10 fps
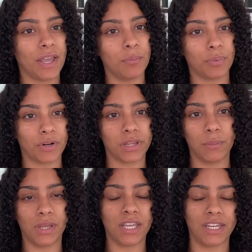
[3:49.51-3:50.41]
a birthday
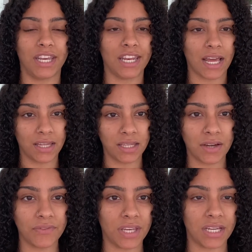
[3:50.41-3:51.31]
bikini, and I
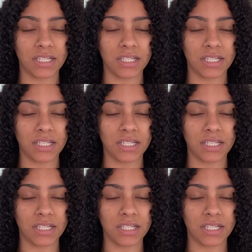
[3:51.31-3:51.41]
loved it. It